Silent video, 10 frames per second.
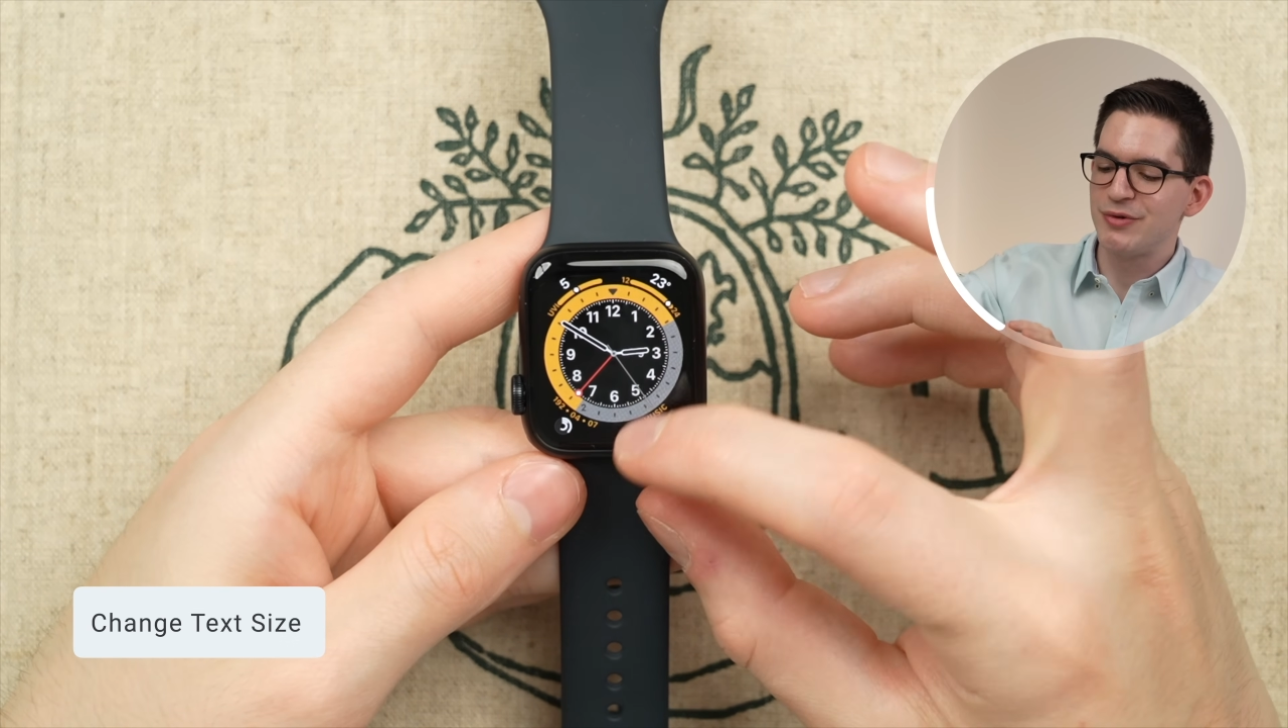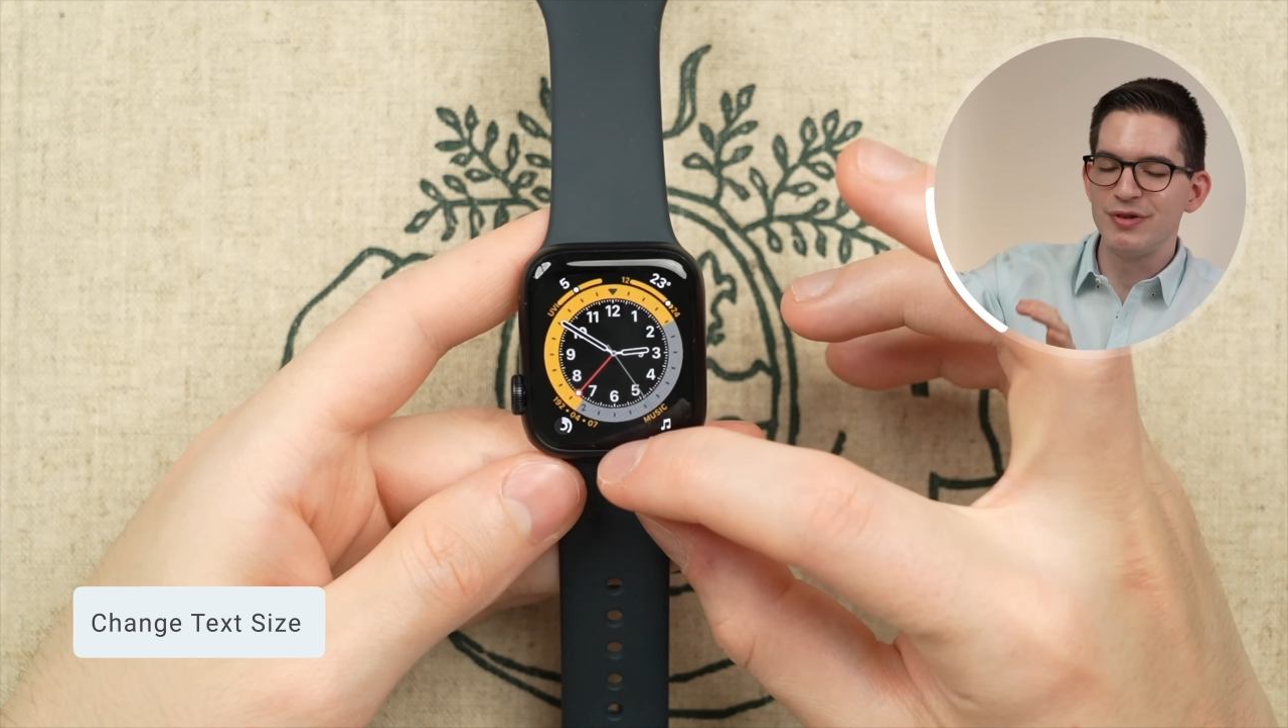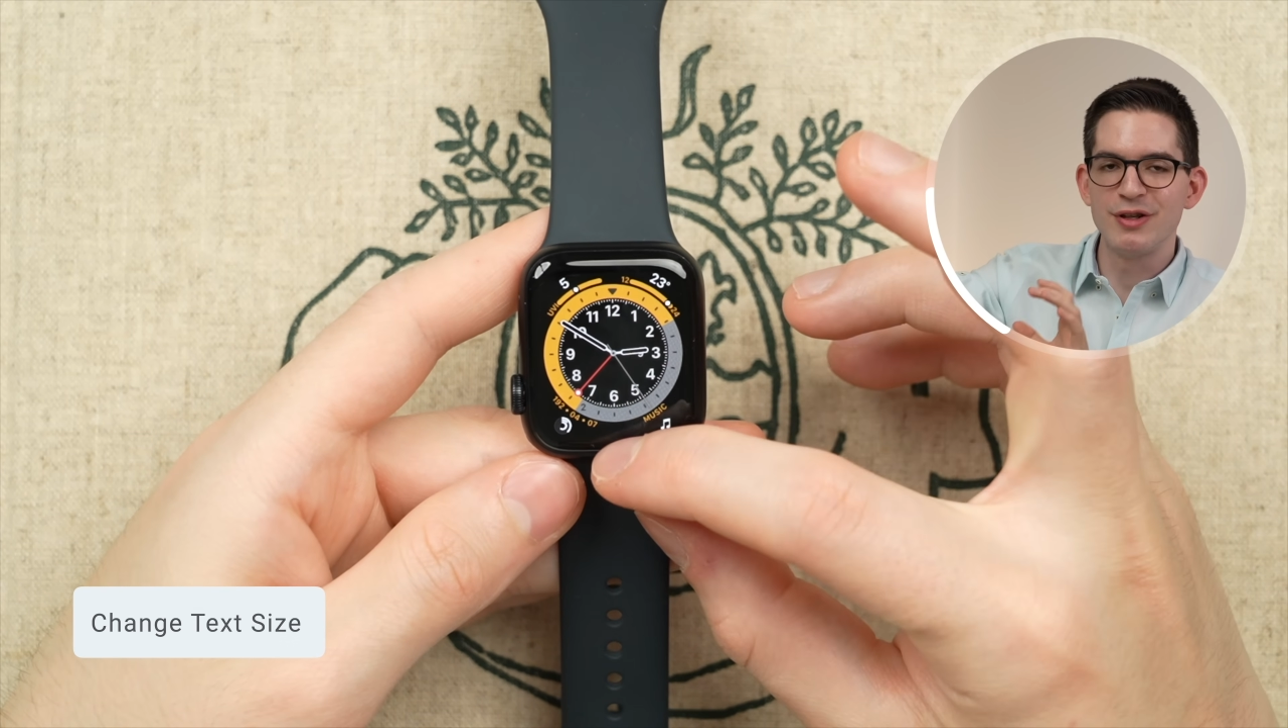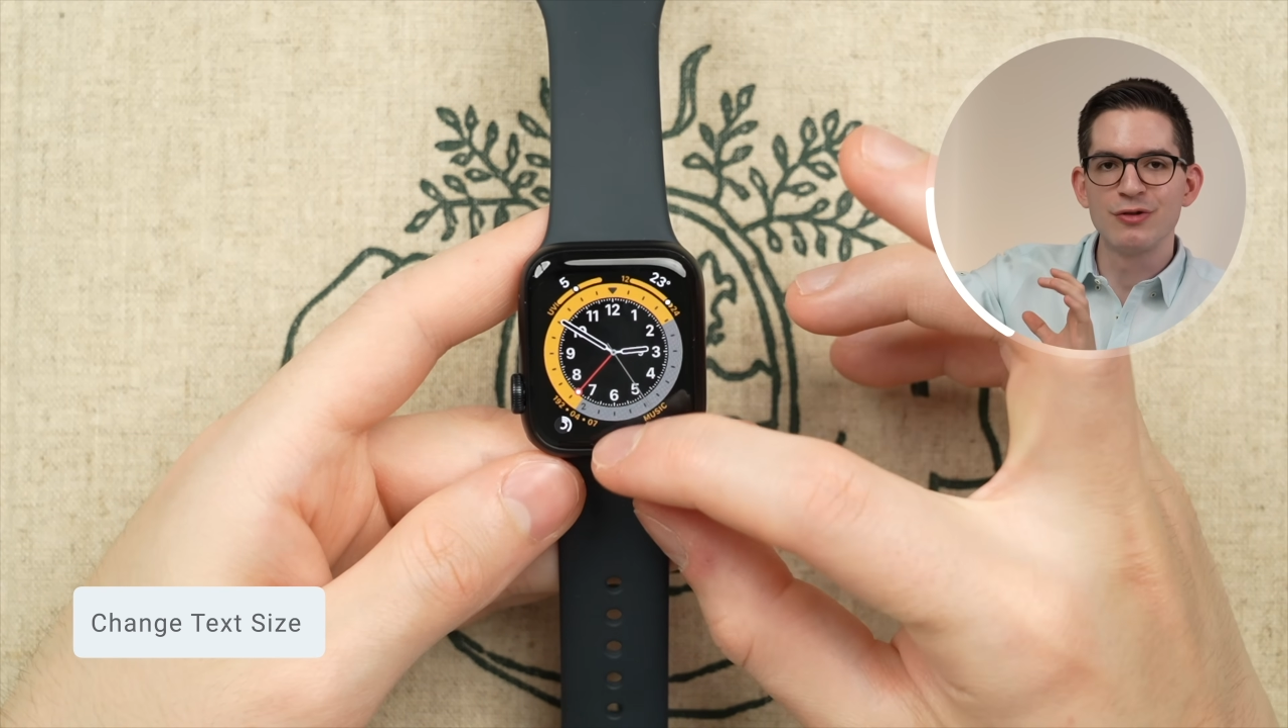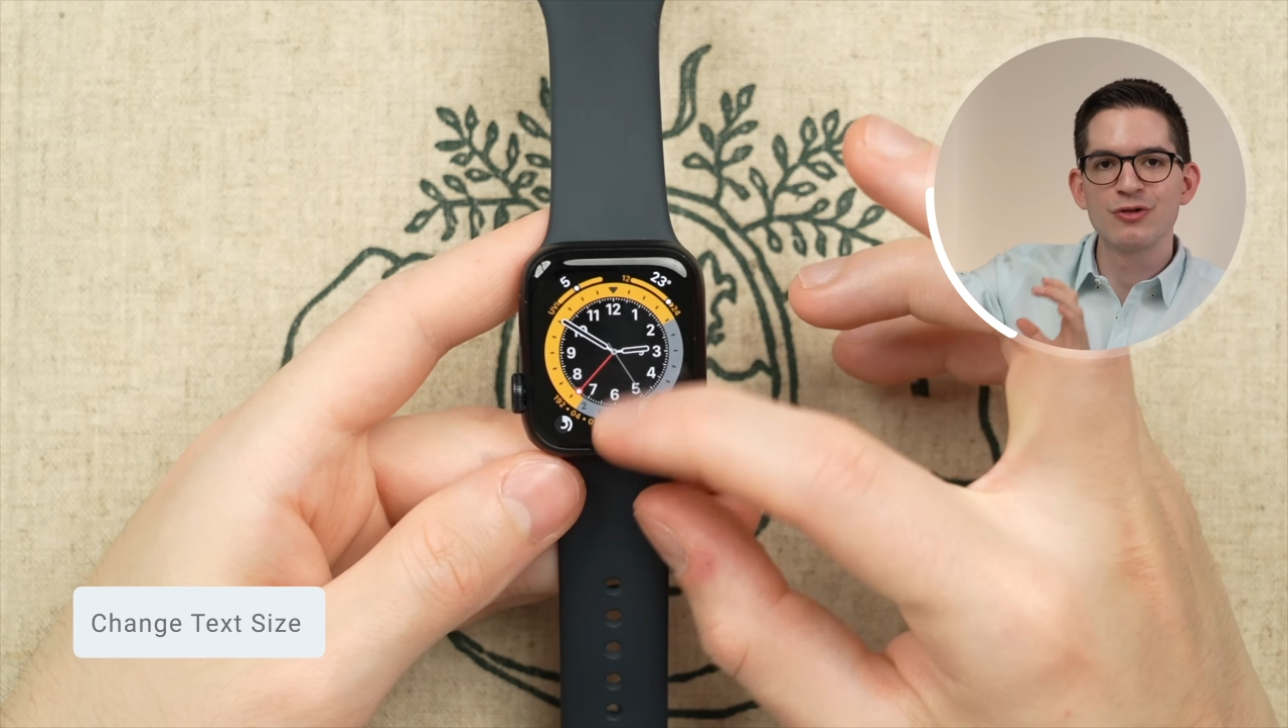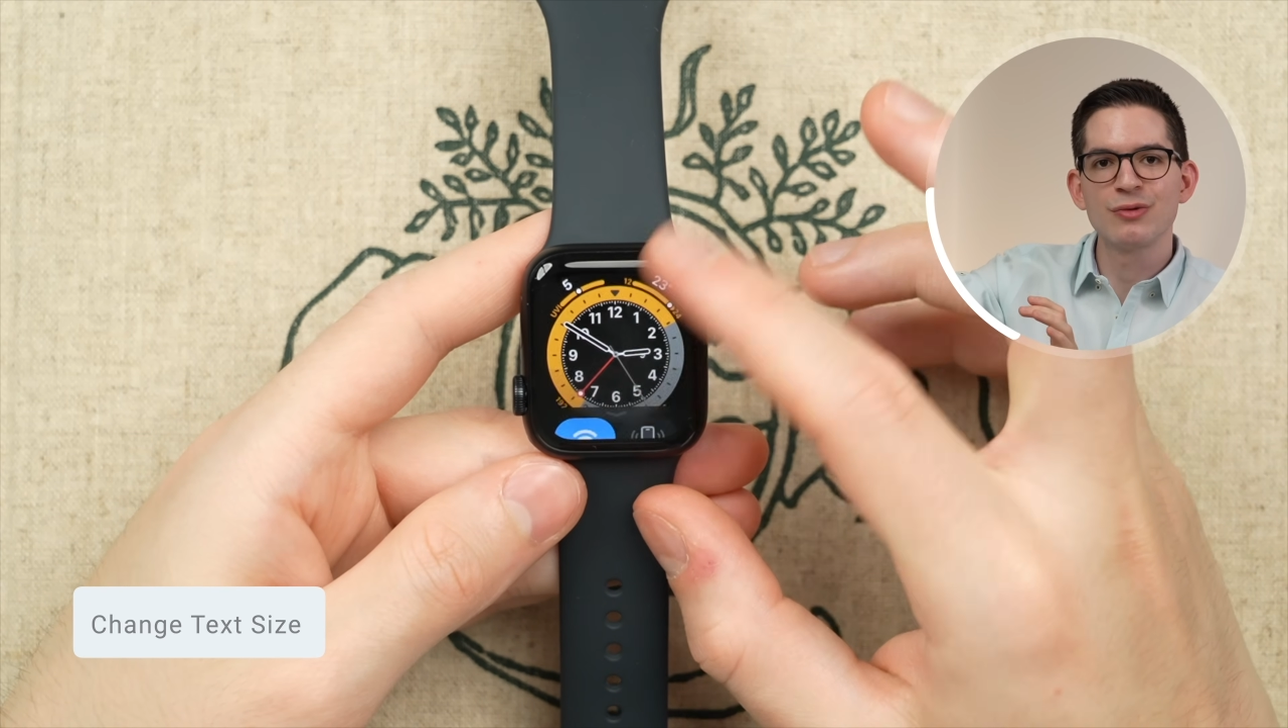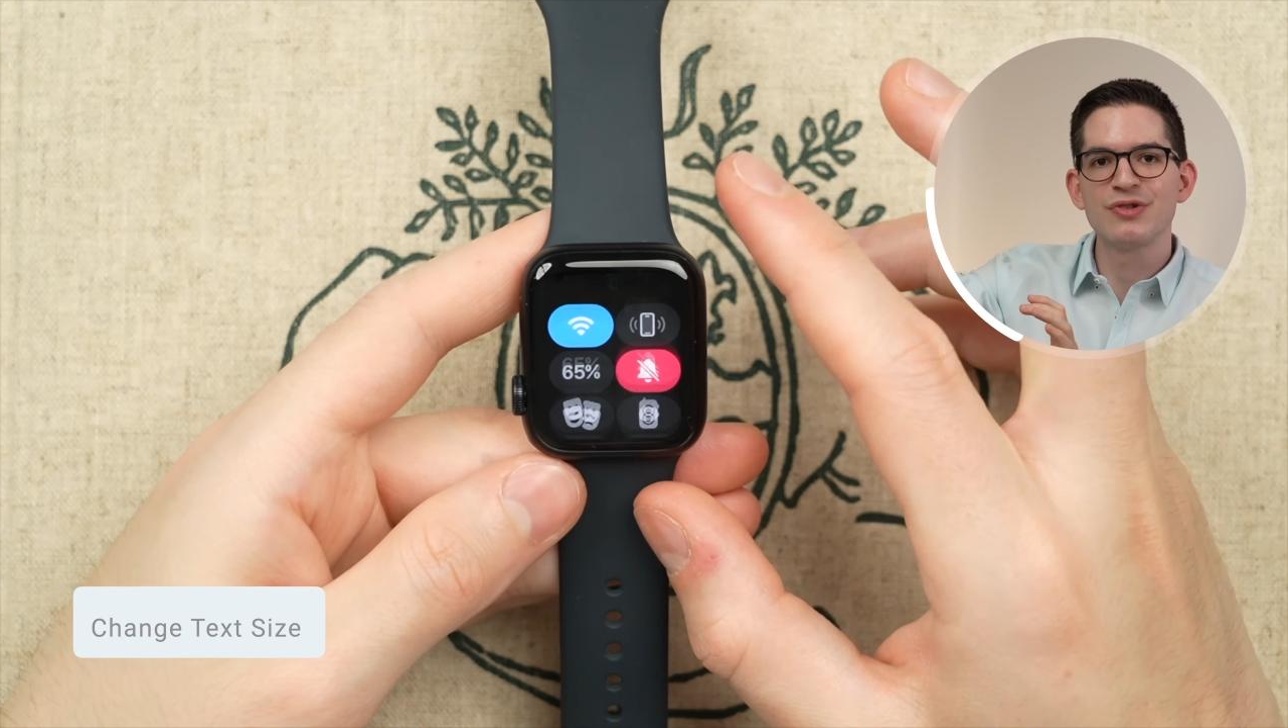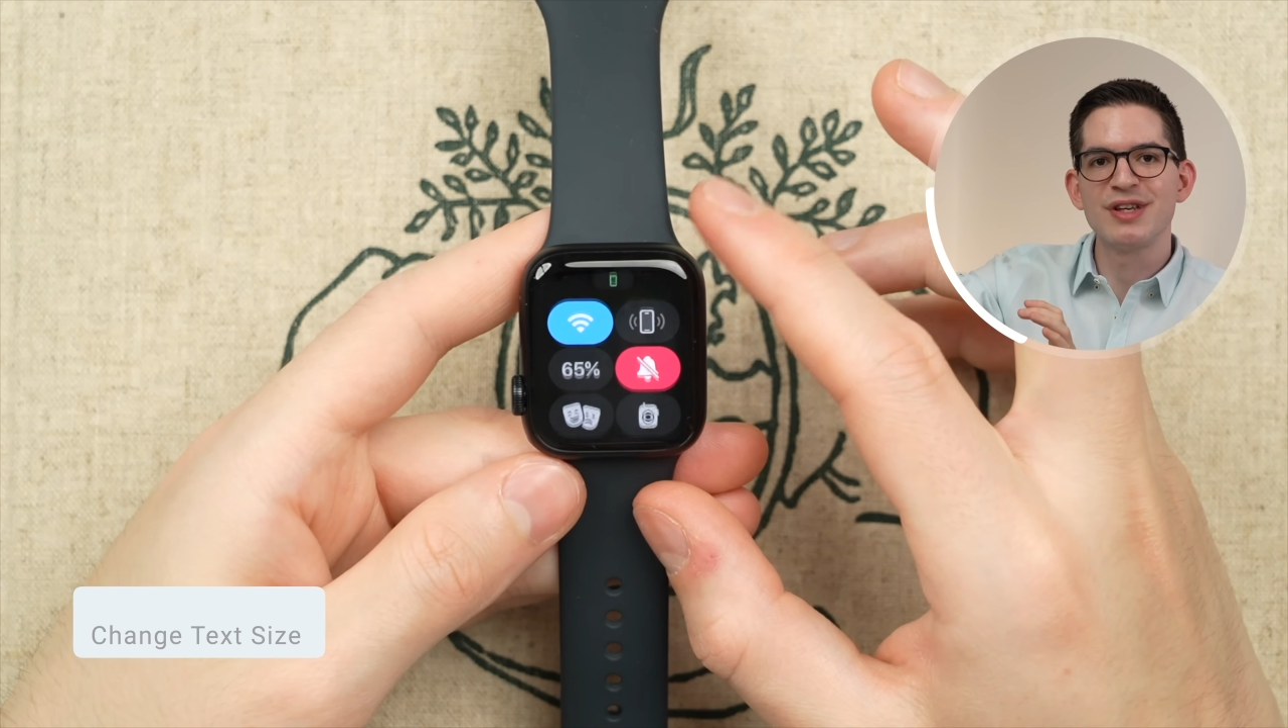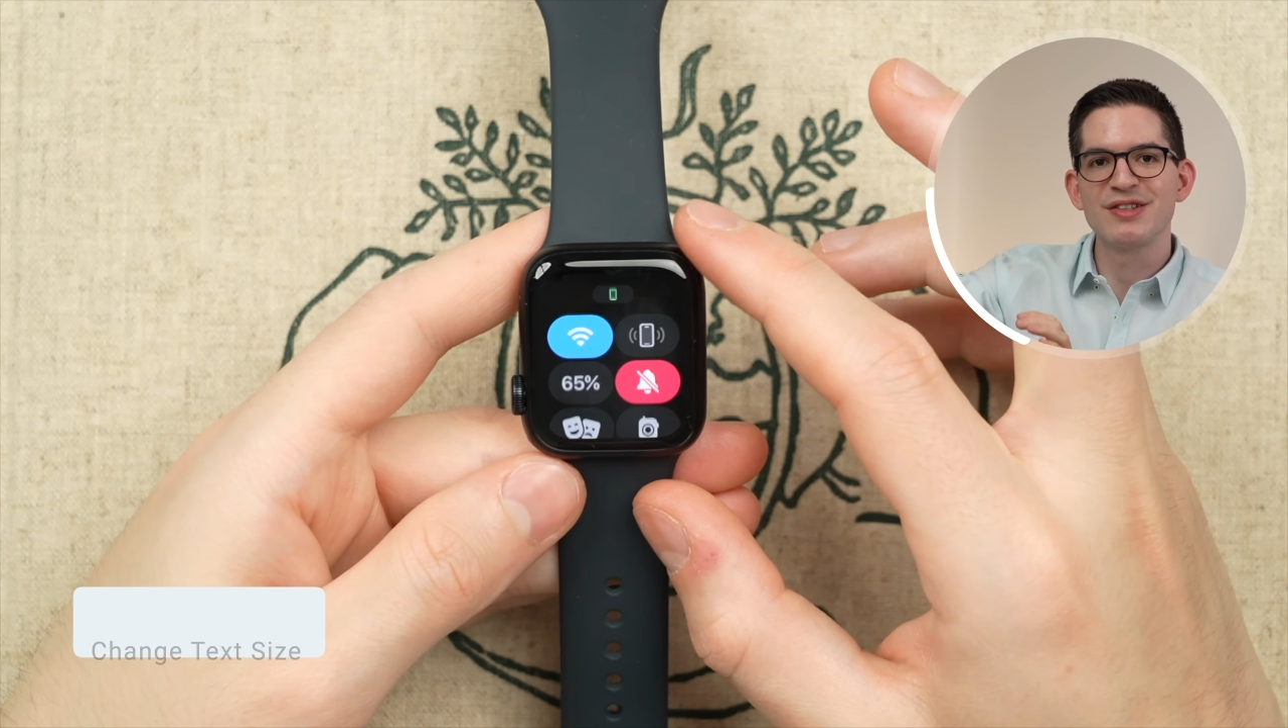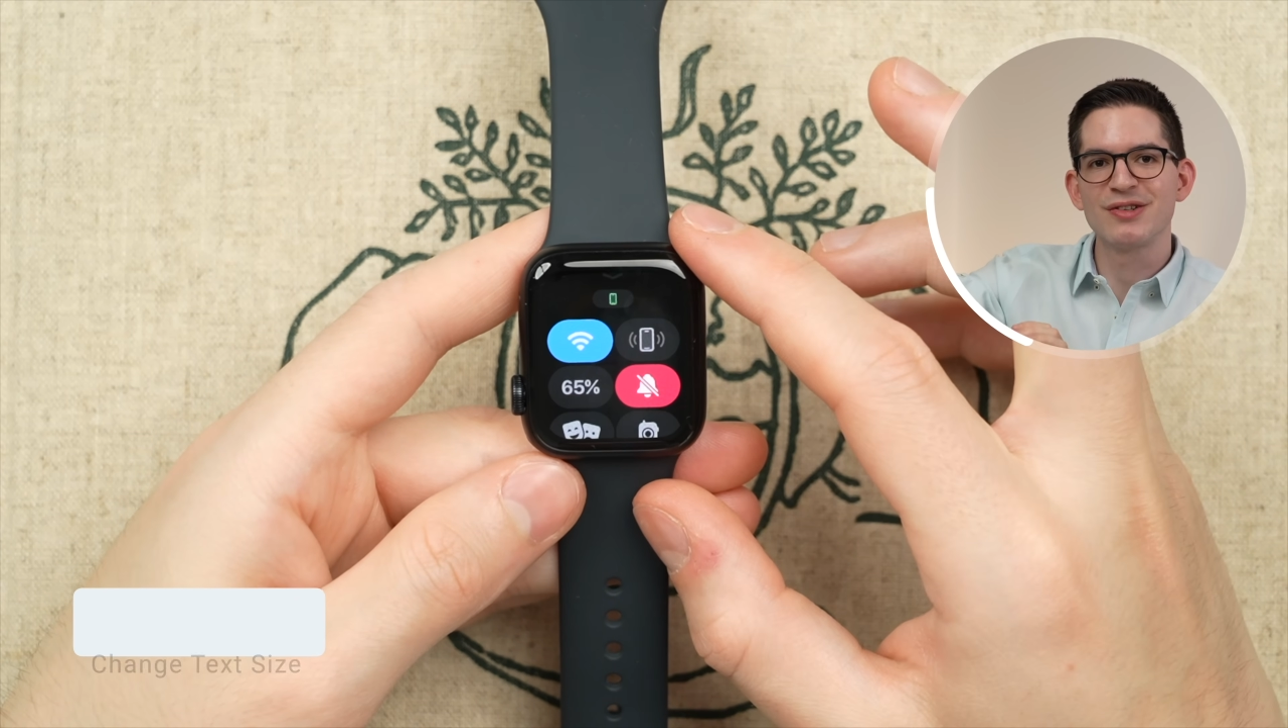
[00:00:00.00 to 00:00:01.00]
to the control
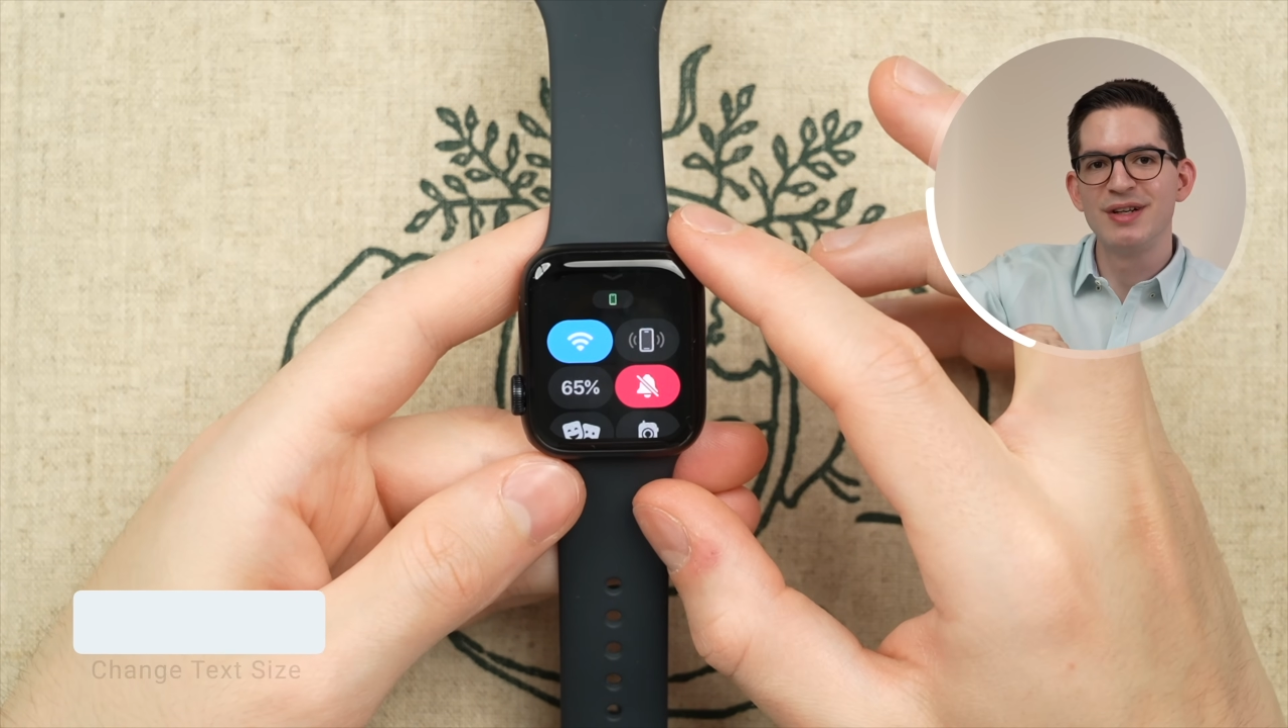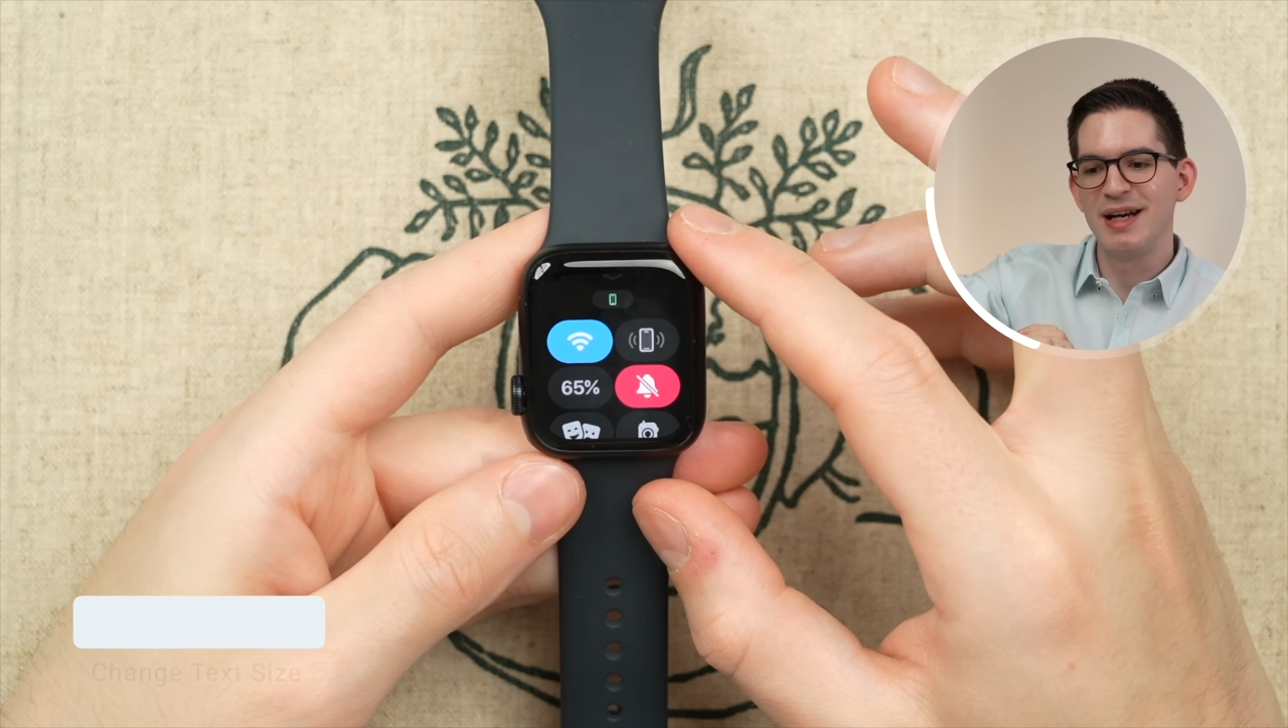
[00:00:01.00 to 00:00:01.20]
center